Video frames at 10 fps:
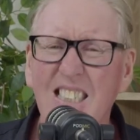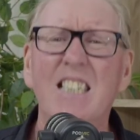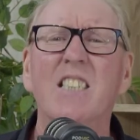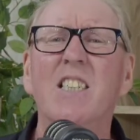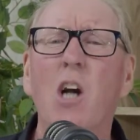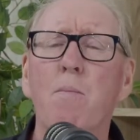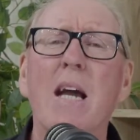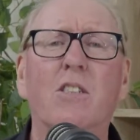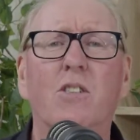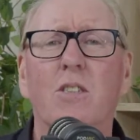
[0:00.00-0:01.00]
is to go
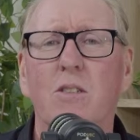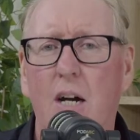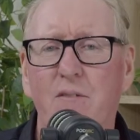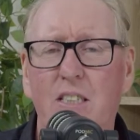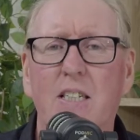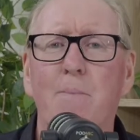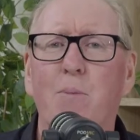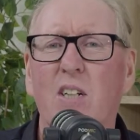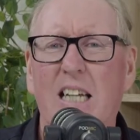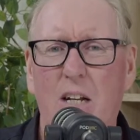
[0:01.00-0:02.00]
back through your life and start
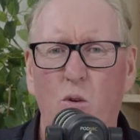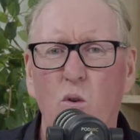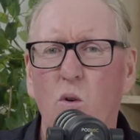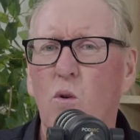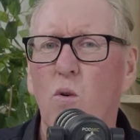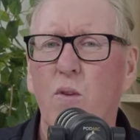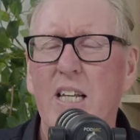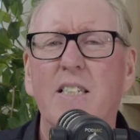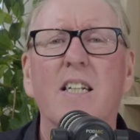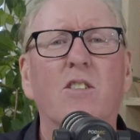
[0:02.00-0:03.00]
pulling out all
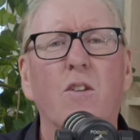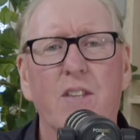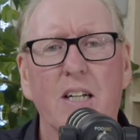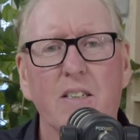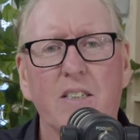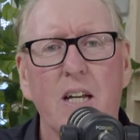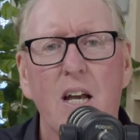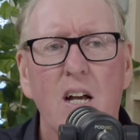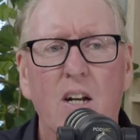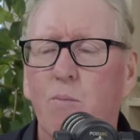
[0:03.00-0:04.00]
these extra things.
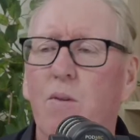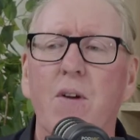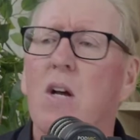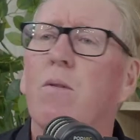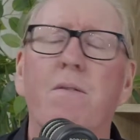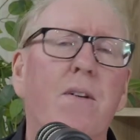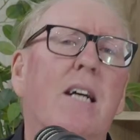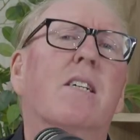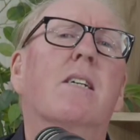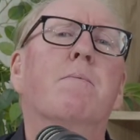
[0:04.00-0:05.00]
Like we've
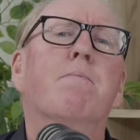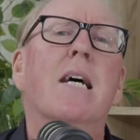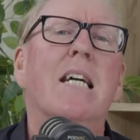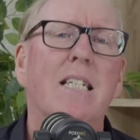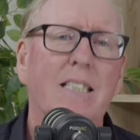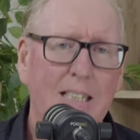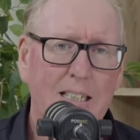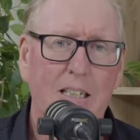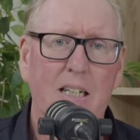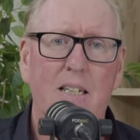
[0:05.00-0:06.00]
found
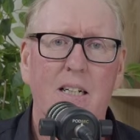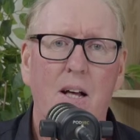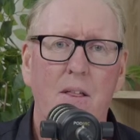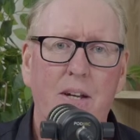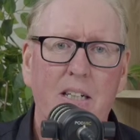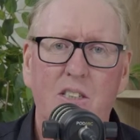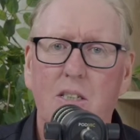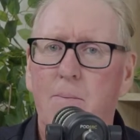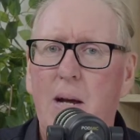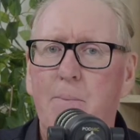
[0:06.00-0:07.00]
amazing things
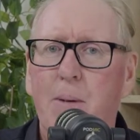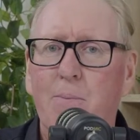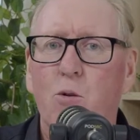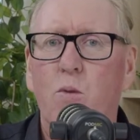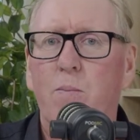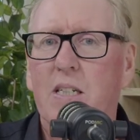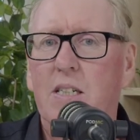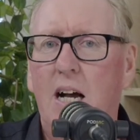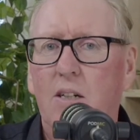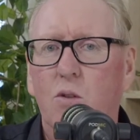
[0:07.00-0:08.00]
about people when we
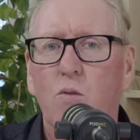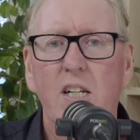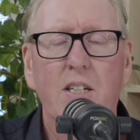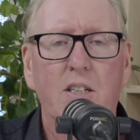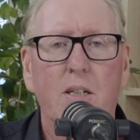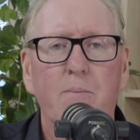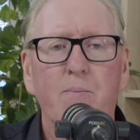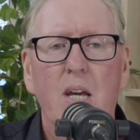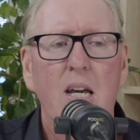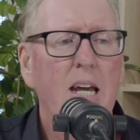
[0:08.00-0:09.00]
start talking to them,
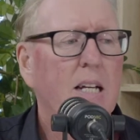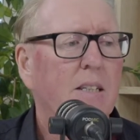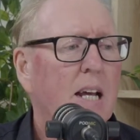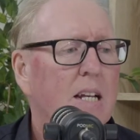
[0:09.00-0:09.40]
and